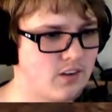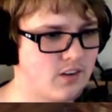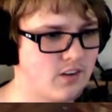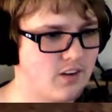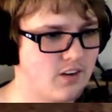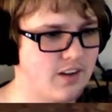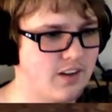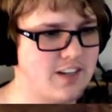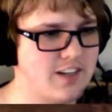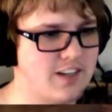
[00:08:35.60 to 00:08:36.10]

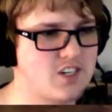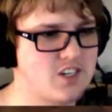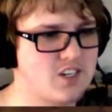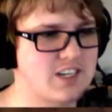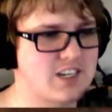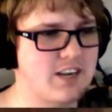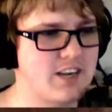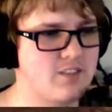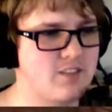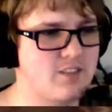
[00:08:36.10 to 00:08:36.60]
That's just the
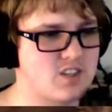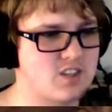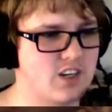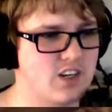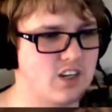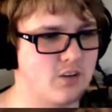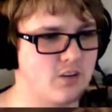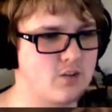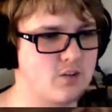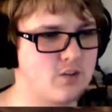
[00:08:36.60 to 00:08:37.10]
game
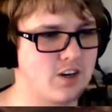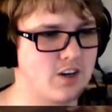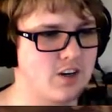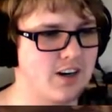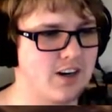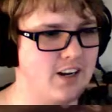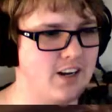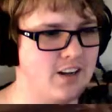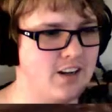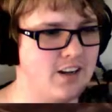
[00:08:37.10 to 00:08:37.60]
itself,
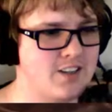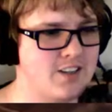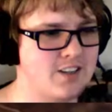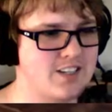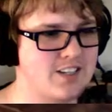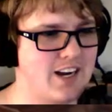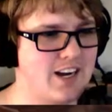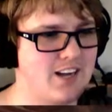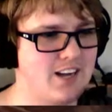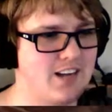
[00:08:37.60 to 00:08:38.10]
sorry. It's
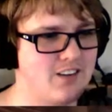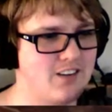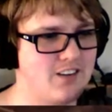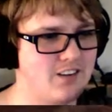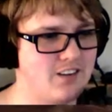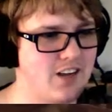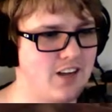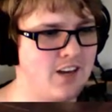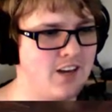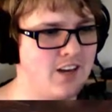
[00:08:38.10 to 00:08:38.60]
not
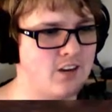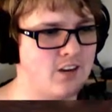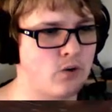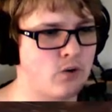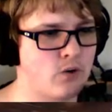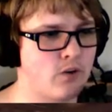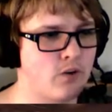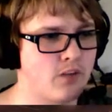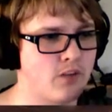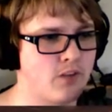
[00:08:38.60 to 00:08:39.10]
anything
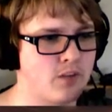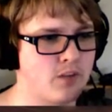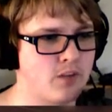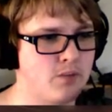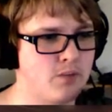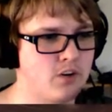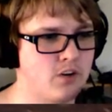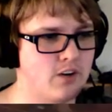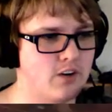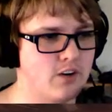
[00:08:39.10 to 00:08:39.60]
wrong with my
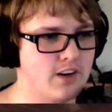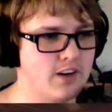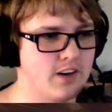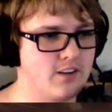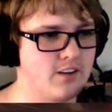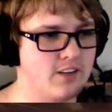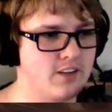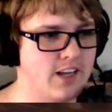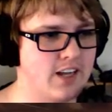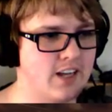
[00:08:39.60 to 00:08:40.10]
computer or anything
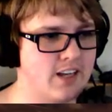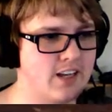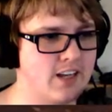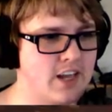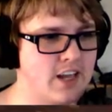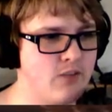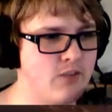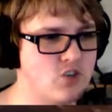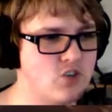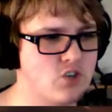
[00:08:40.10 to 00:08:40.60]
like that. The
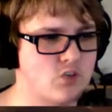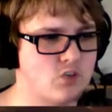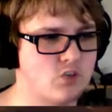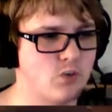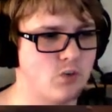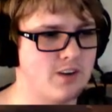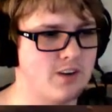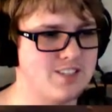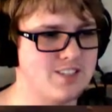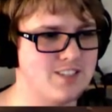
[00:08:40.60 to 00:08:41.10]
game just
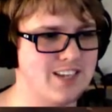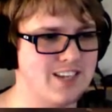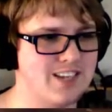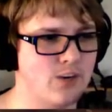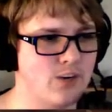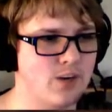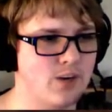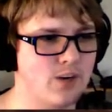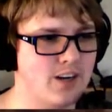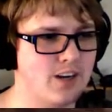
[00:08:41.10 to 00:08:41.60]
runs
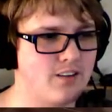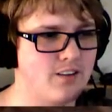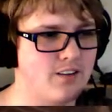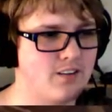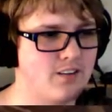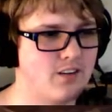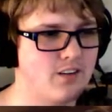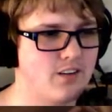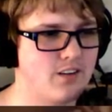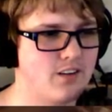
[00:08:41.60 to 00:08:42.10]

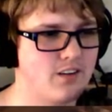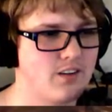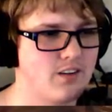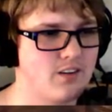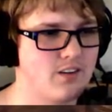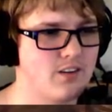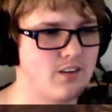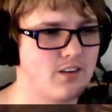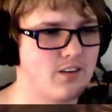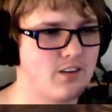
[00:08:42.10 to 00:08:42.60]

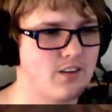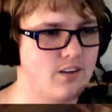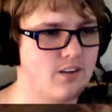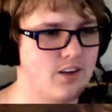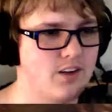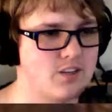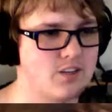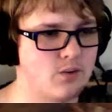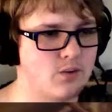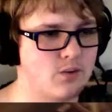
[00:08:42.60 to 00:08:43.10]
that way.
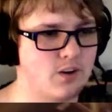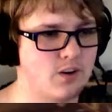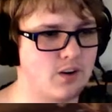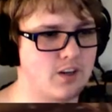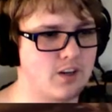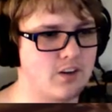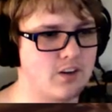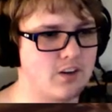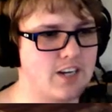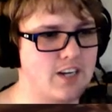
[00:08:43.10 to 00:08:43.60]
It's a really
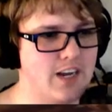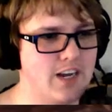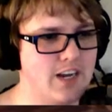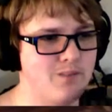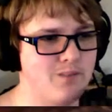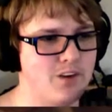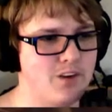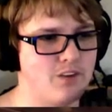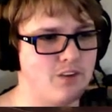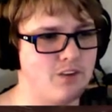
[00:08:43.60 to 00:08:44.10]
good game,
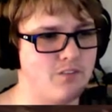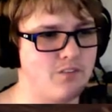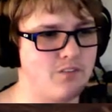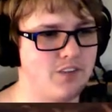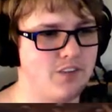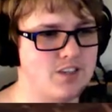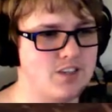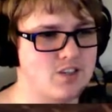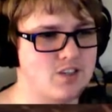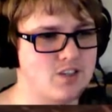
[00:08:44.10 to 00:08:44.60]
though.
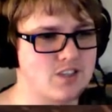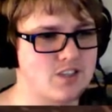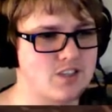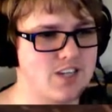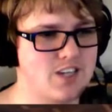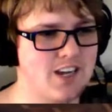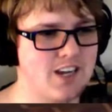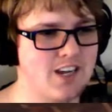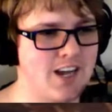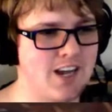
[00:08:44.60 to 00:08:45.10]
It
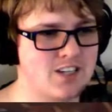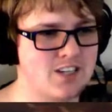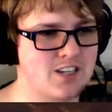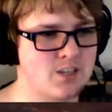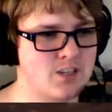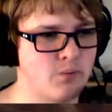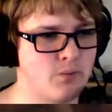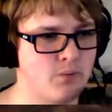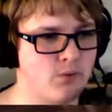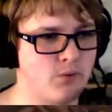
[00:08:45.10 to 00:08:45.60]
has some
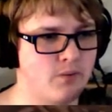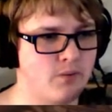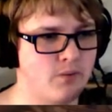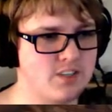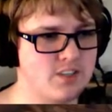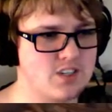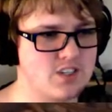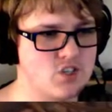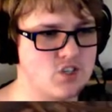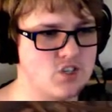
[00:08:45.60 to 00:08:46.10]

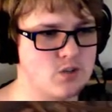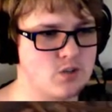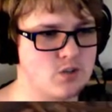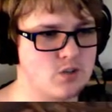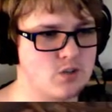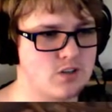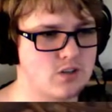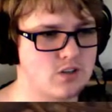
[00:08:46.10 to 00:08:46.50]
performance issues.